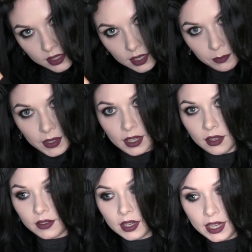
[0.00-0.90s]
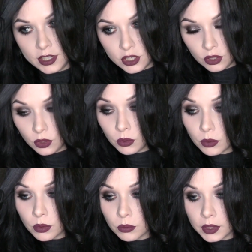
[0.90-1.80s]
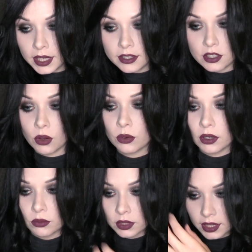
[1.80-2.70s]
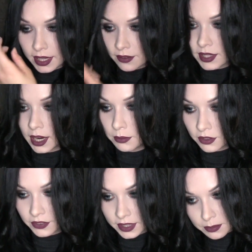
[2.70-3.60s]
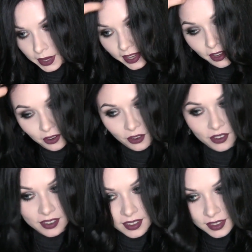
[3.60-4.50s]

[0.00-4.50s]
something that I do when I don't really have time to fix my hair.